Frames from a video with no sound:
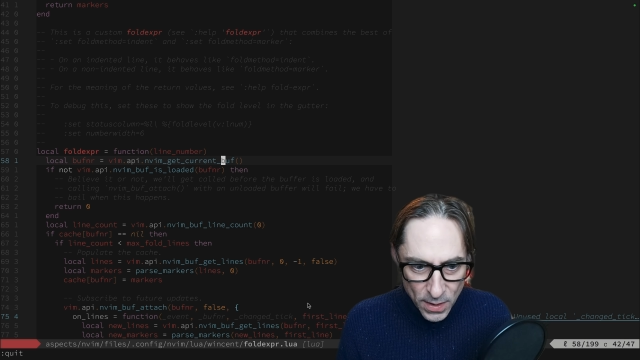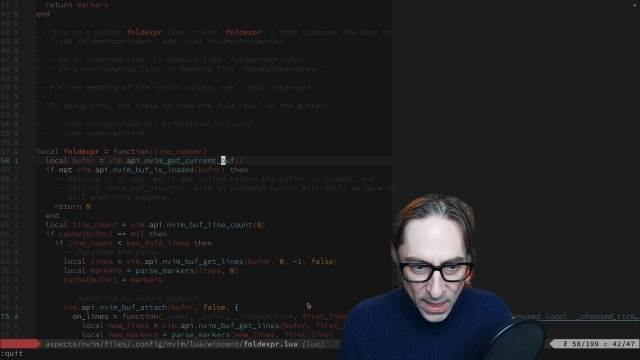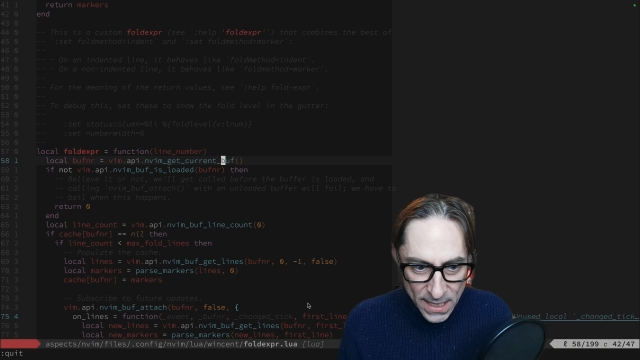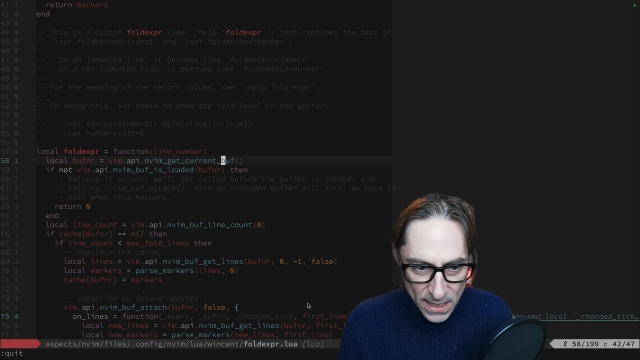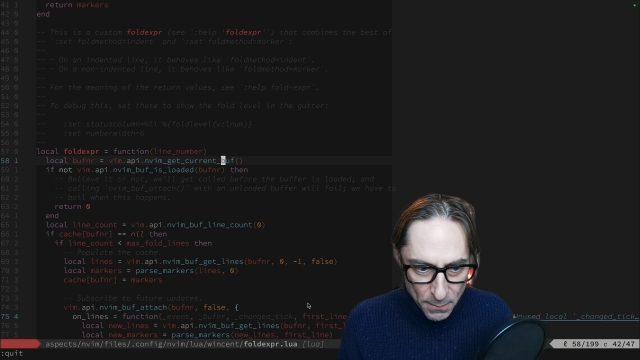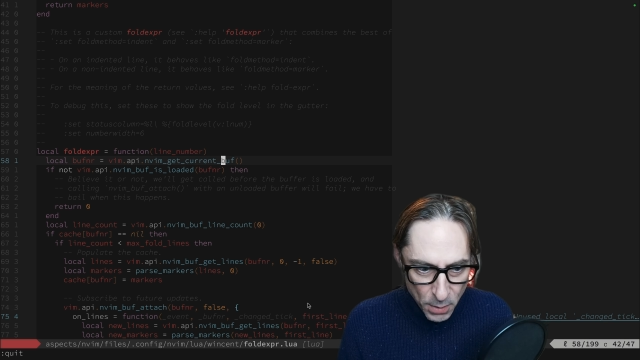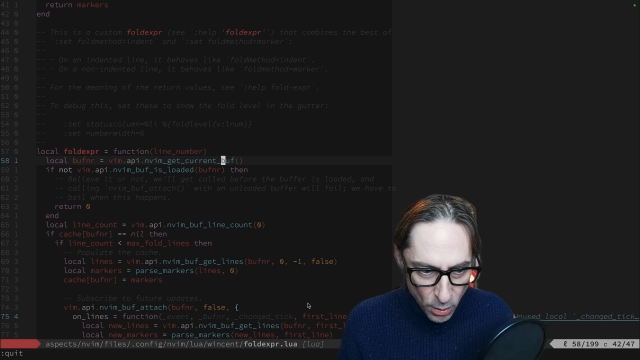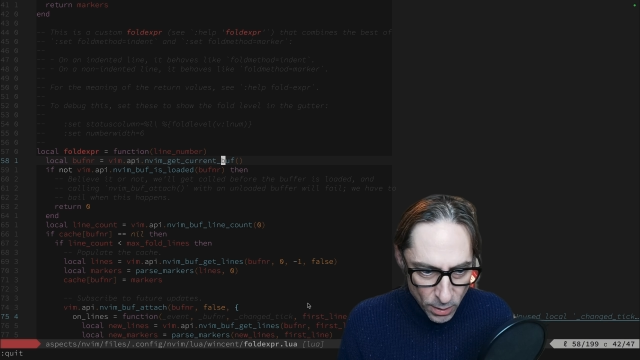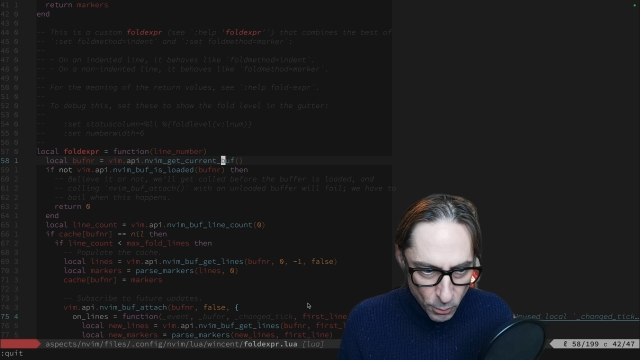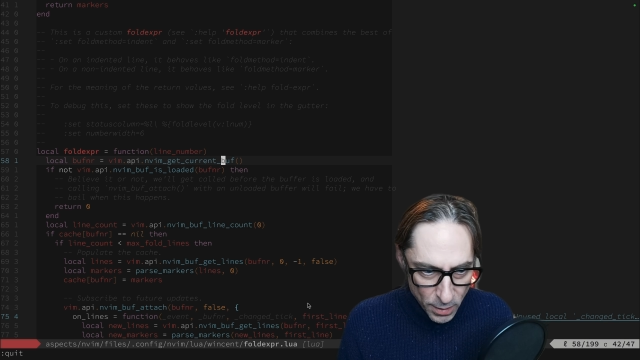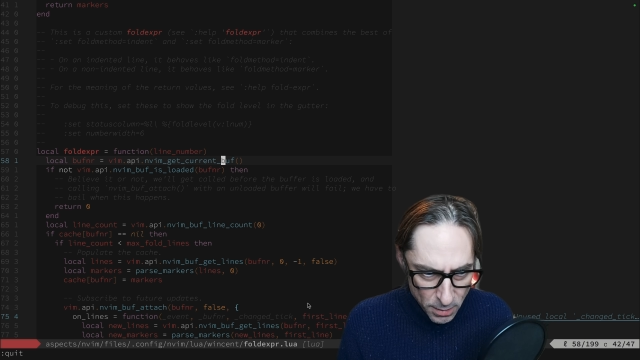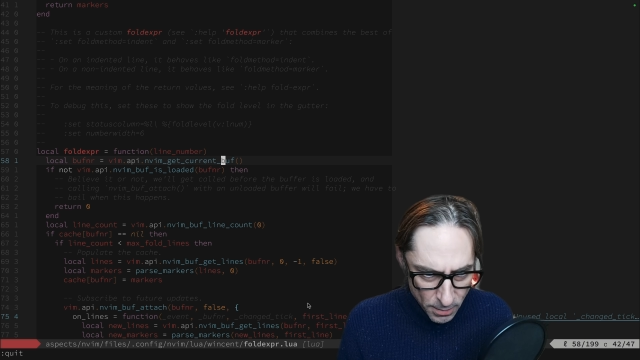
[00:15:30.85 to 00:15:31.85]
that I ended up going
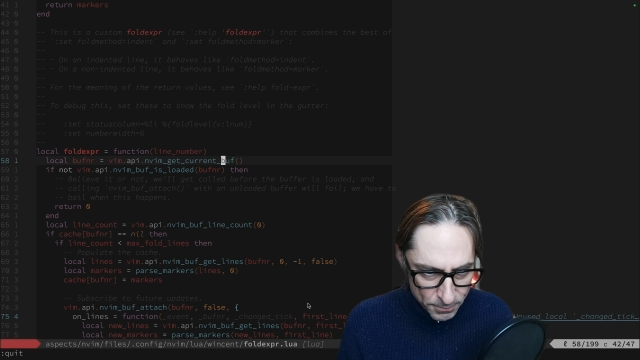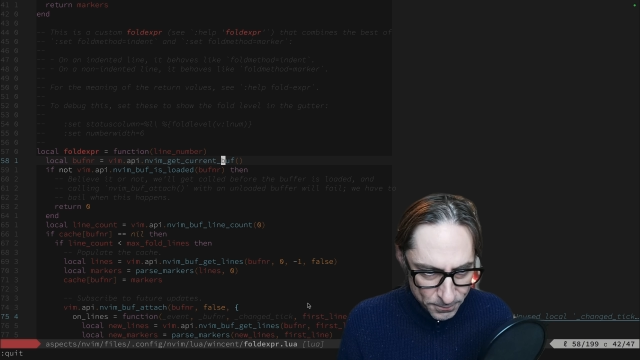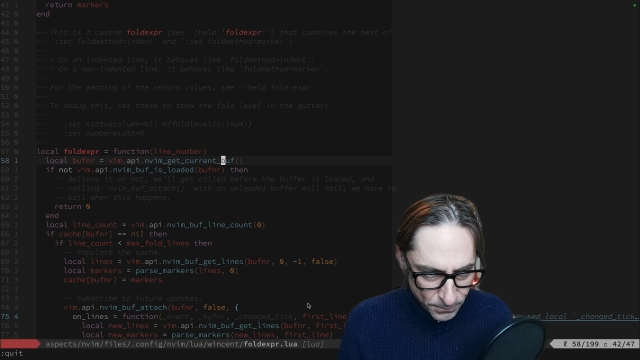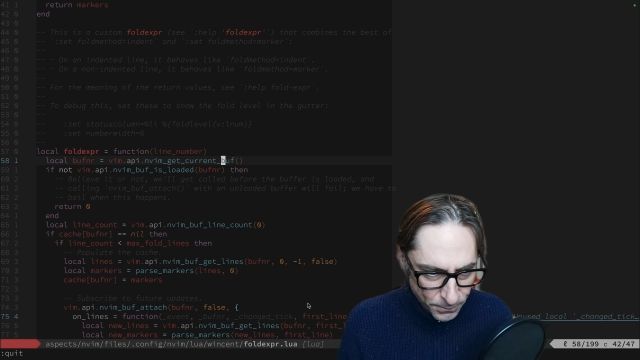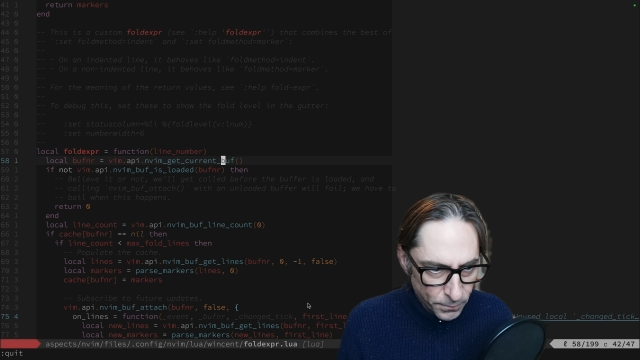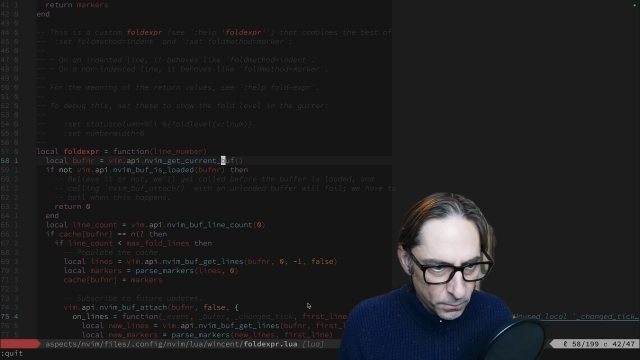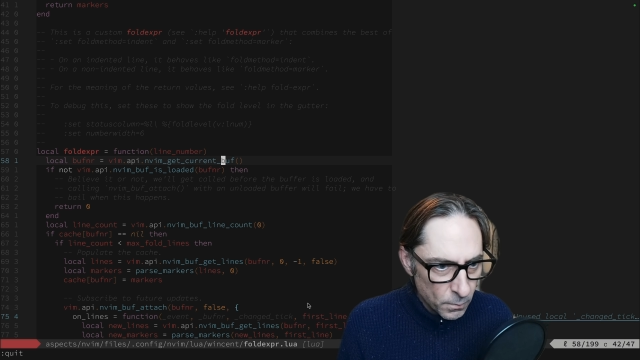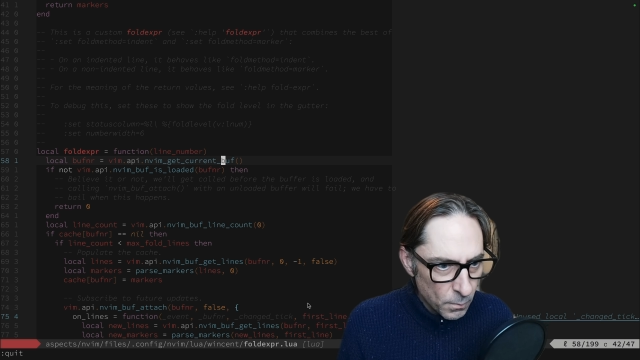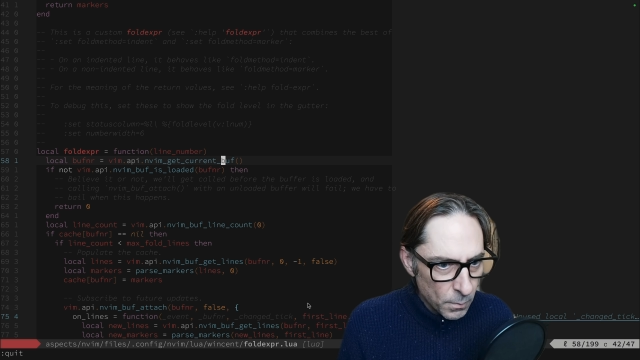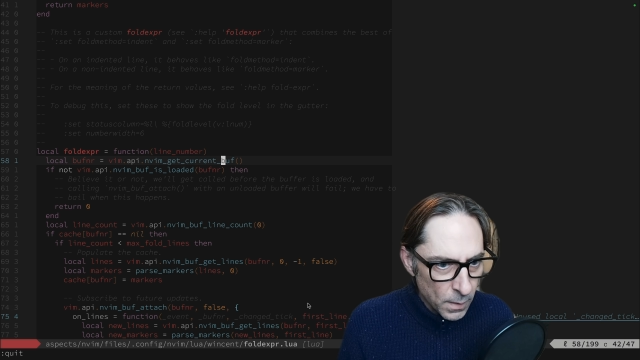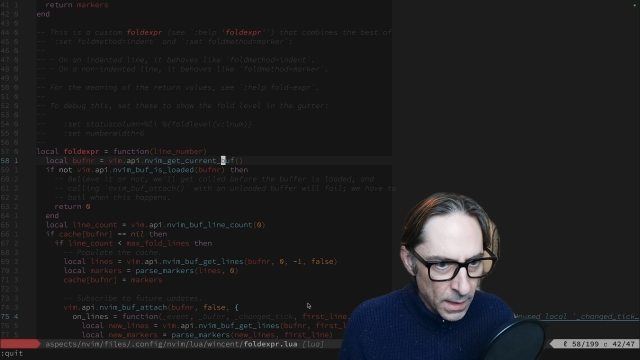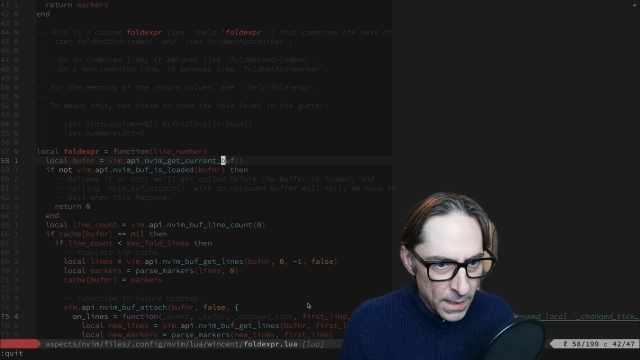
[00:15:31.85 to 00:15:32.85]
with
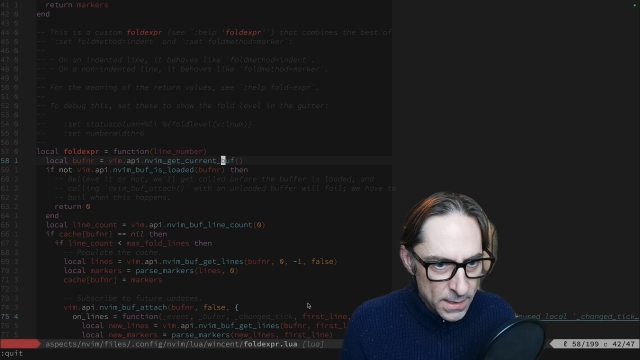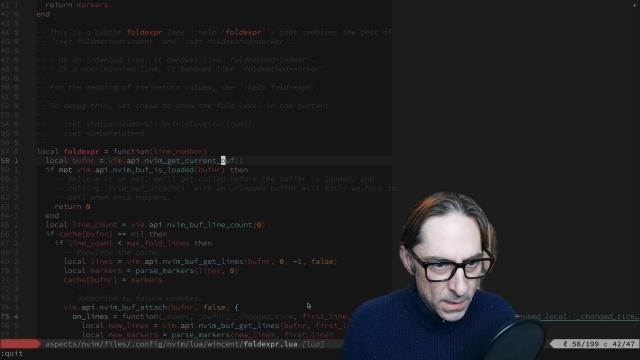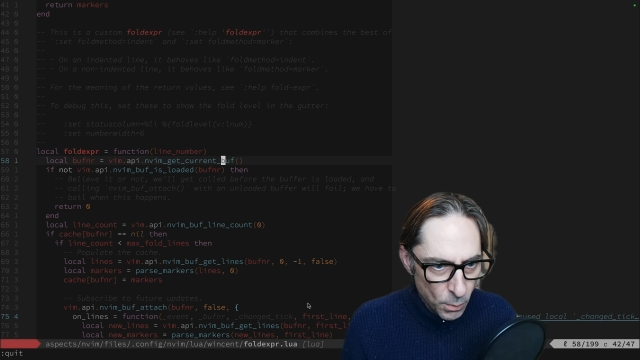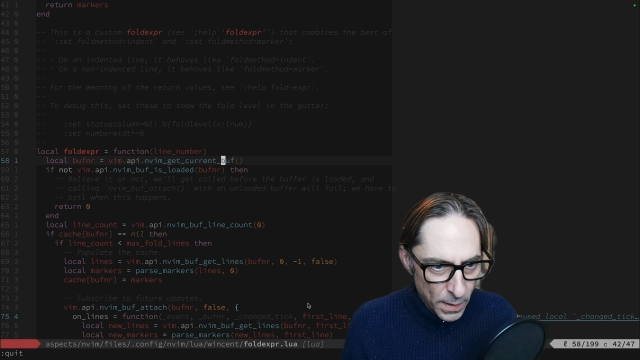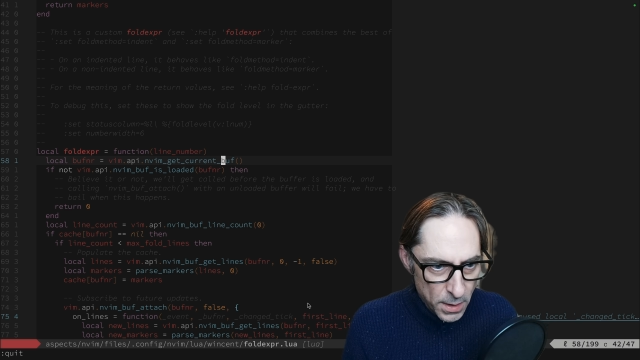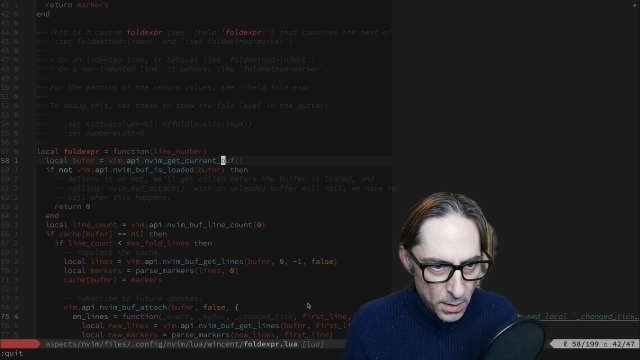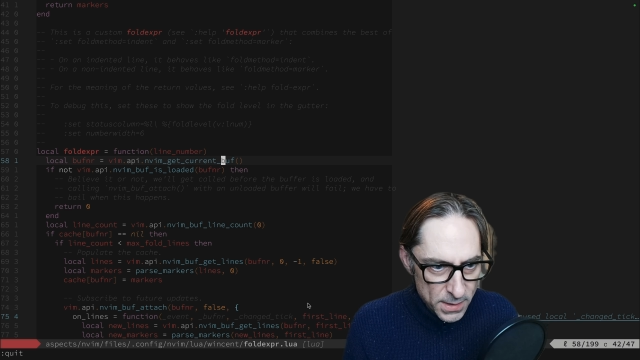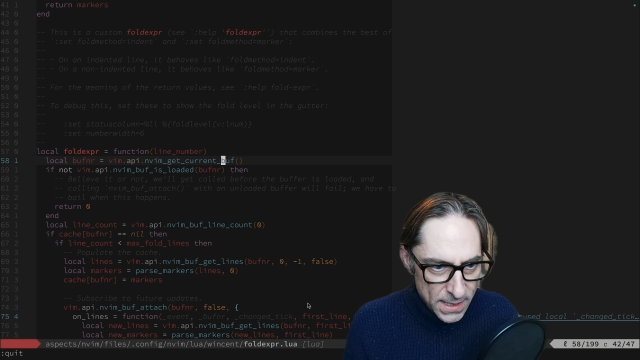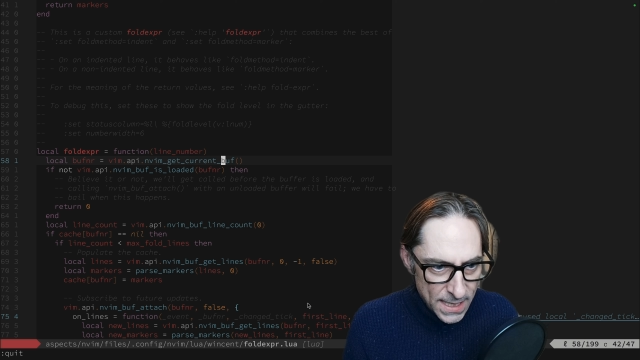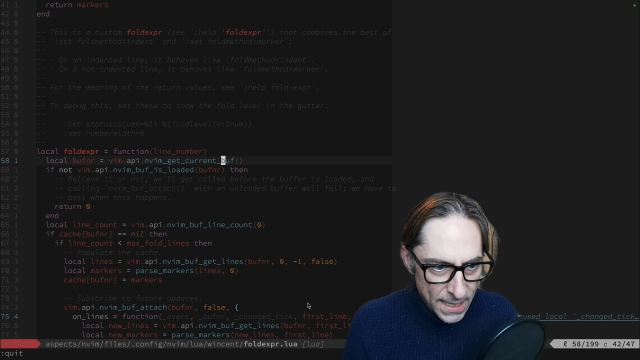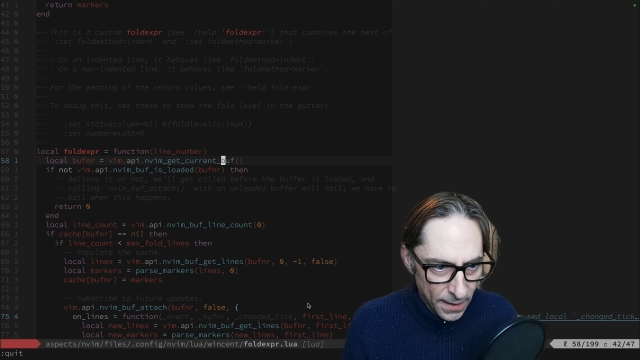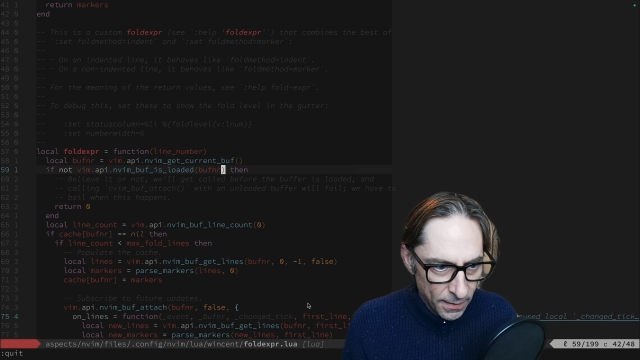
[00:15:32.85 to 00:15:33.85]
is the one that you can see
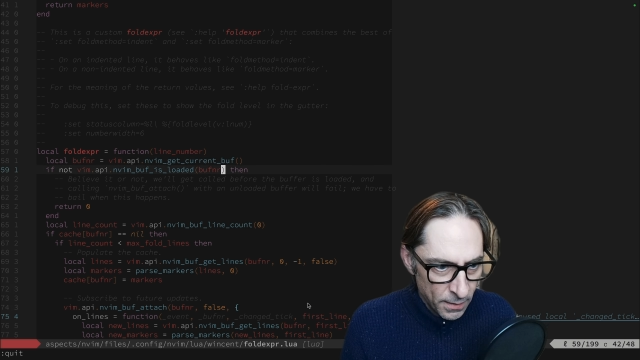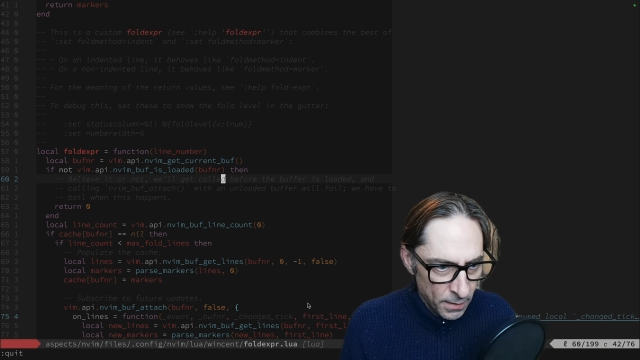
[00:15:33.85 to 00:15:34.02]
here.